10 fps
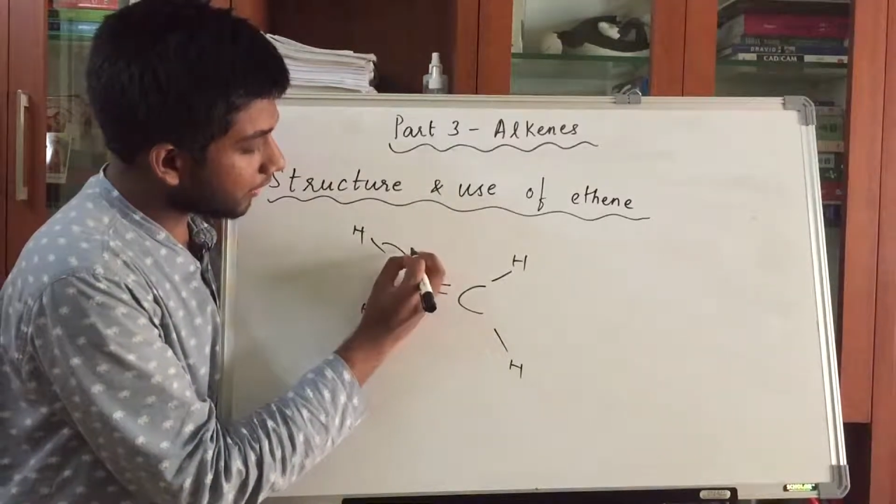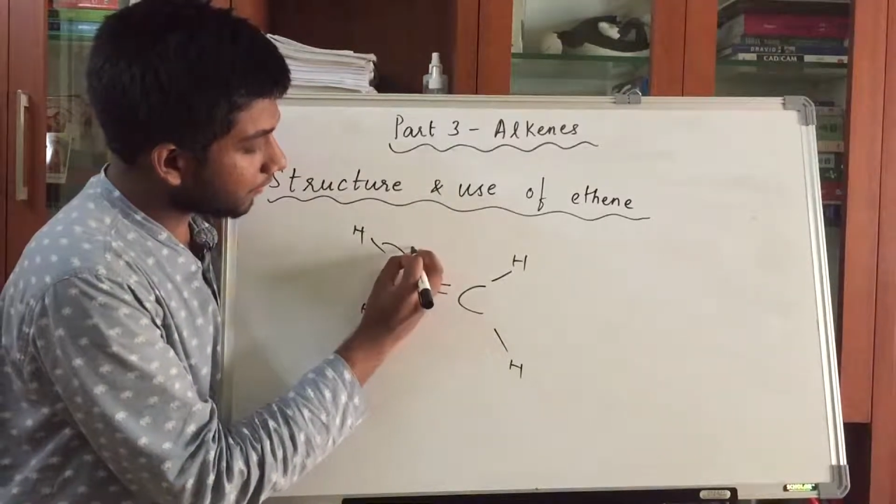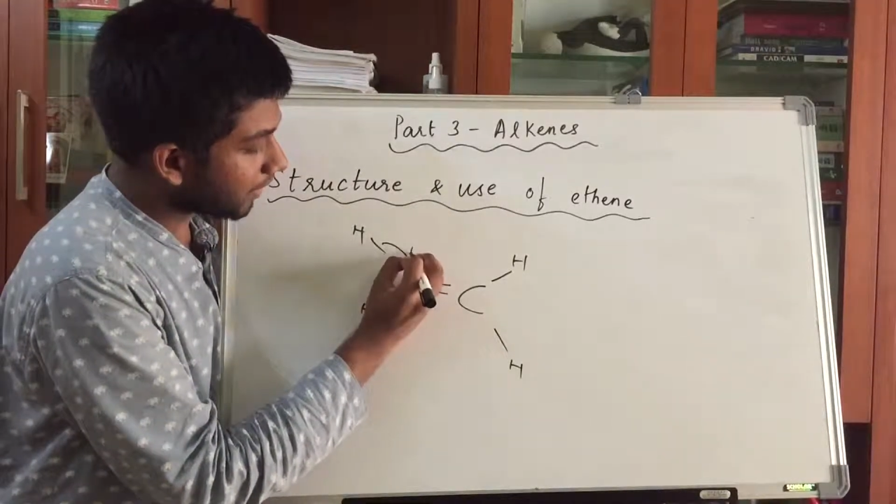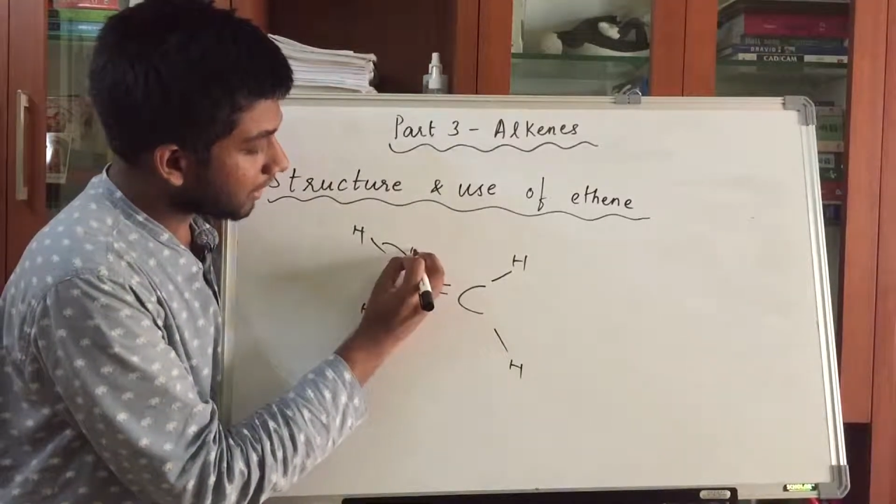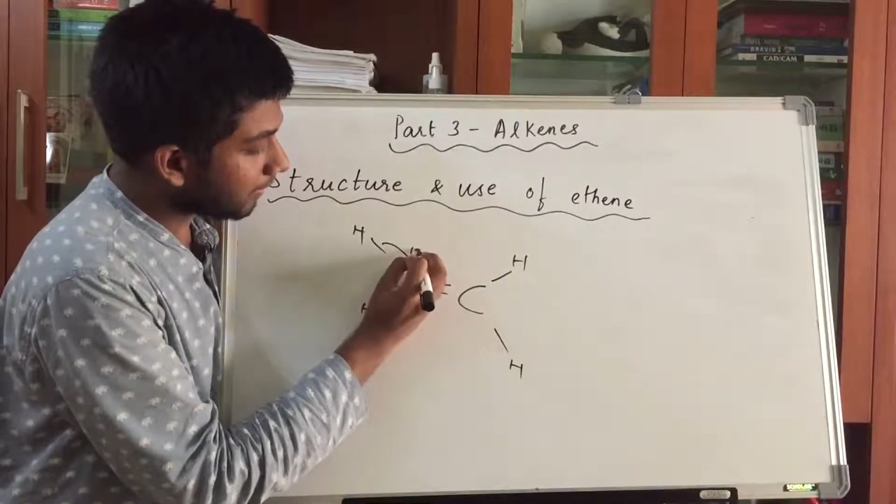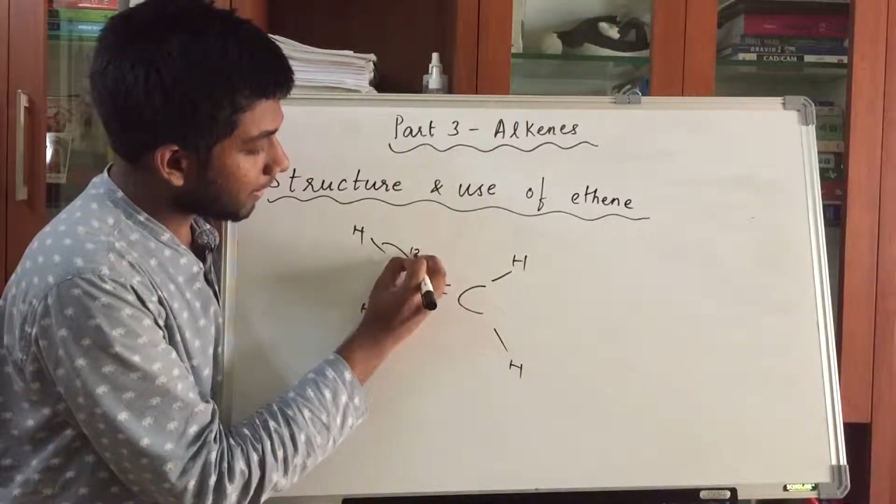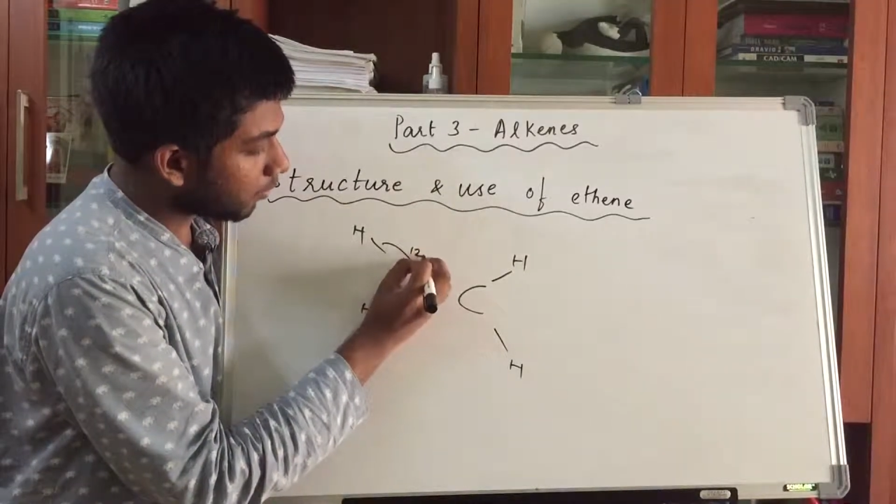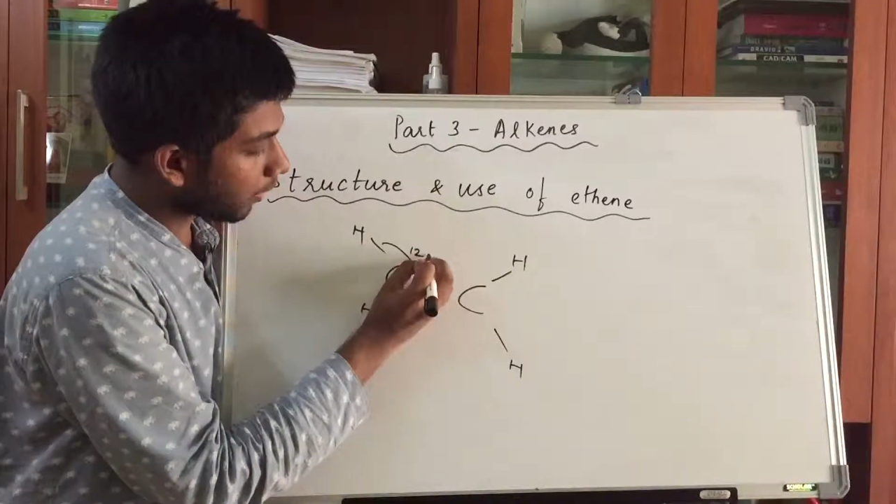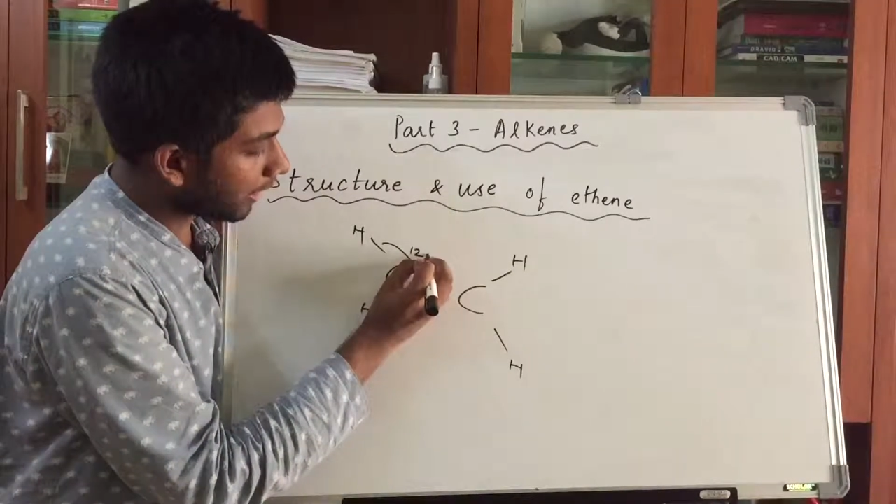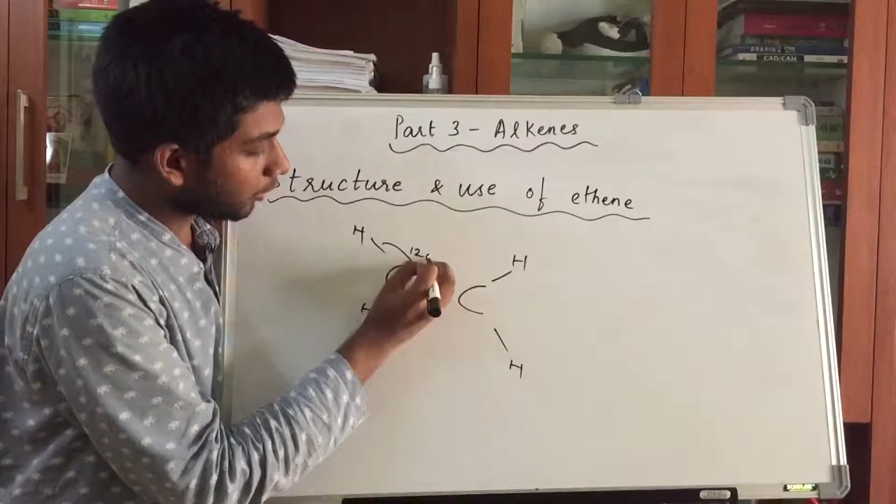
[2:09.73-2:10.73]
it will be
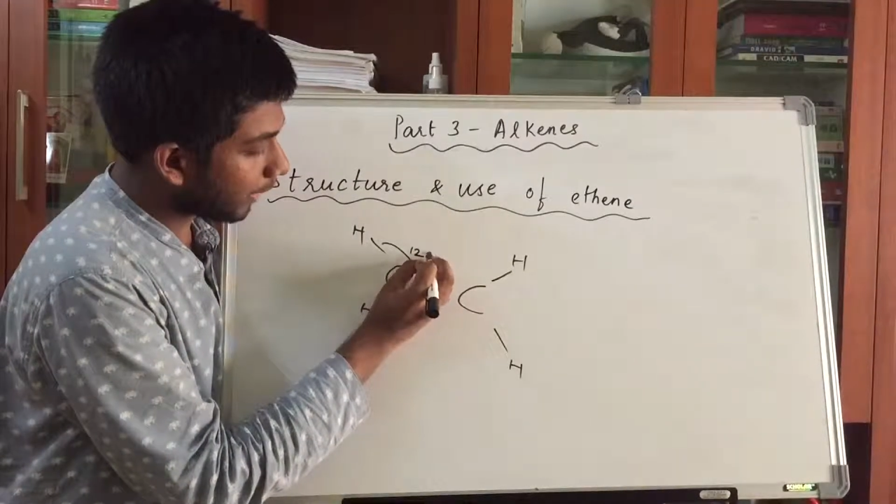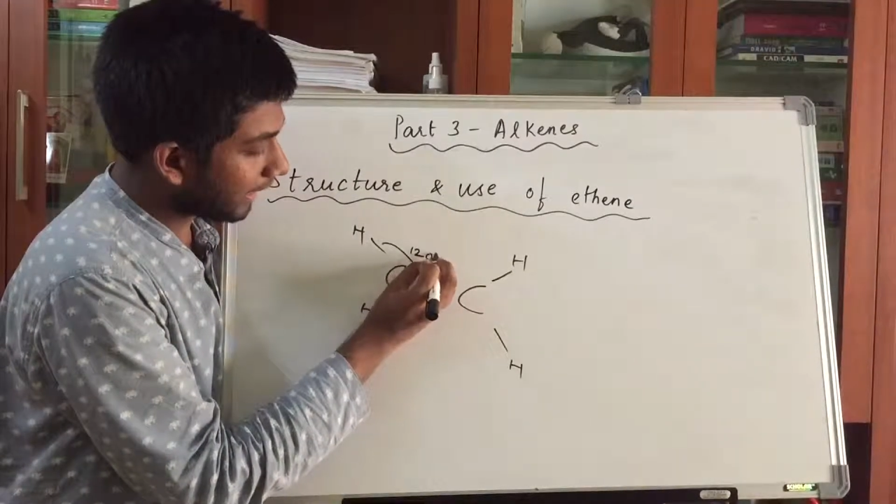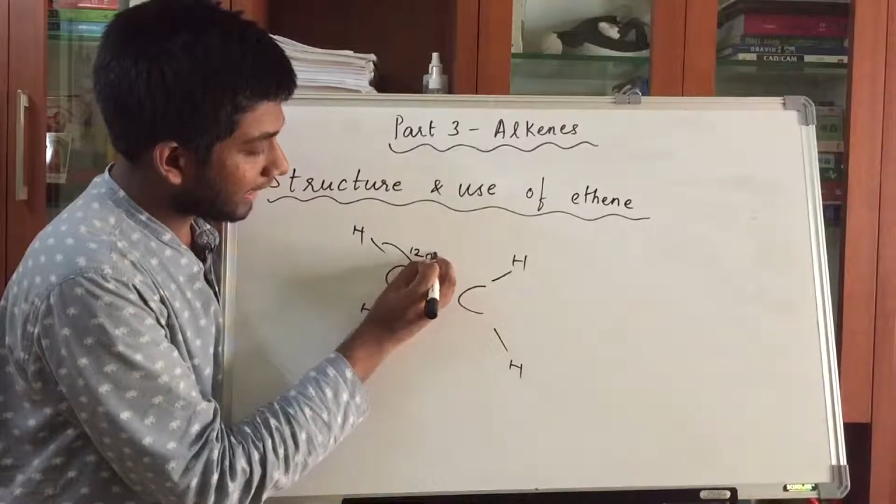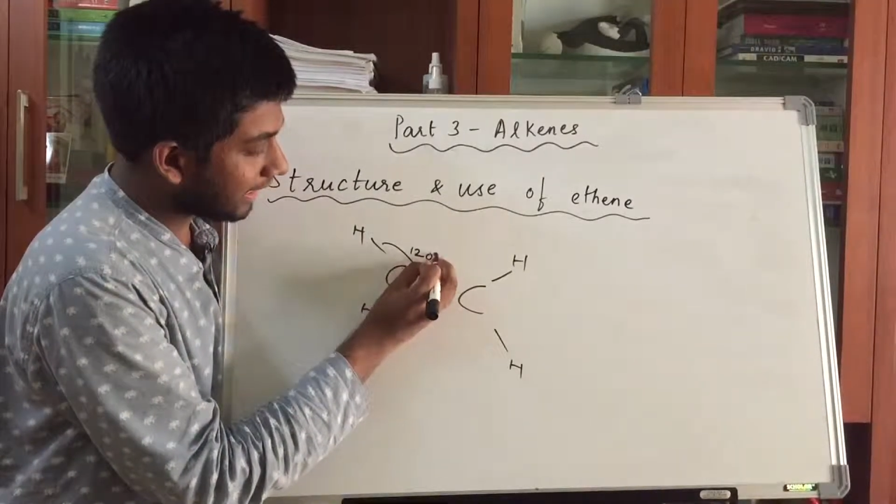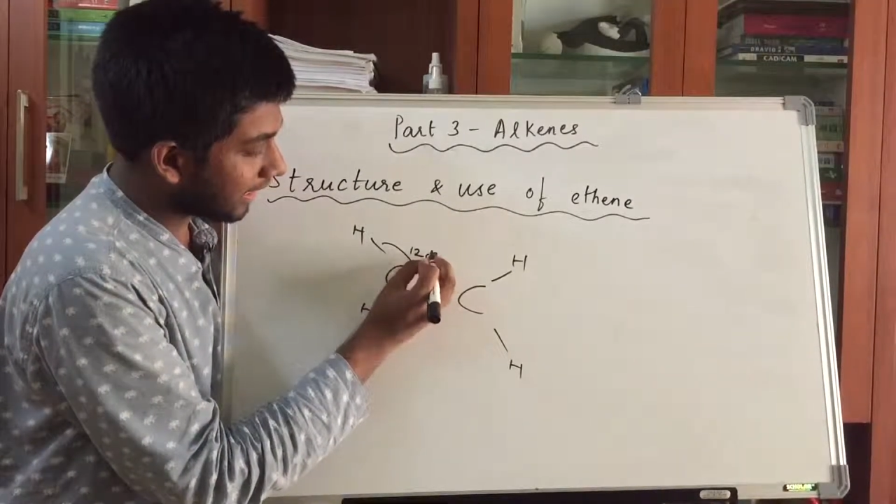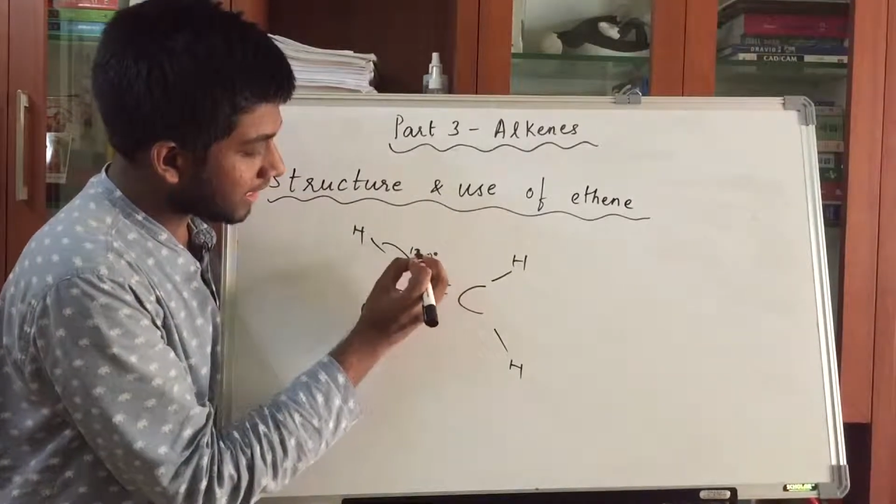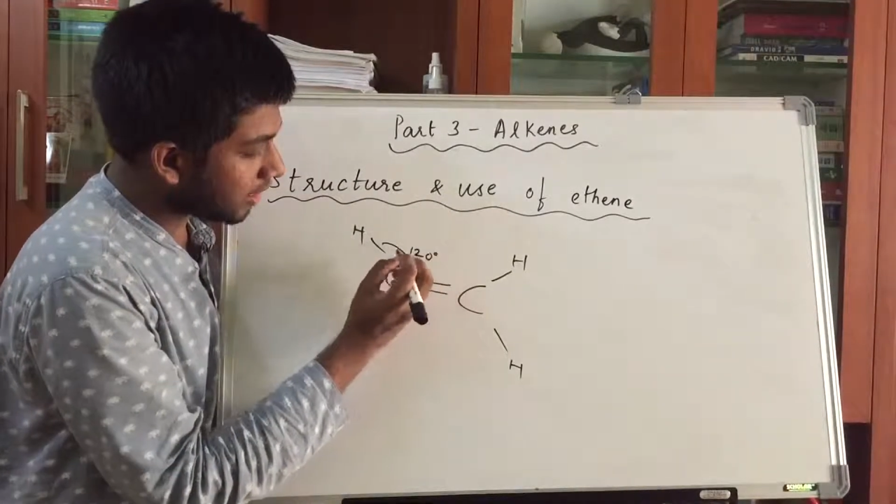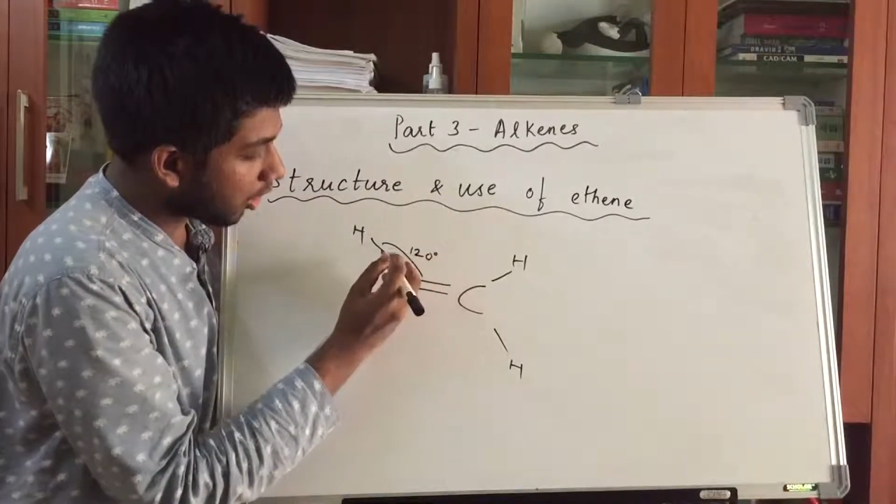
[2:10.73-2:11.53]
120 degrees,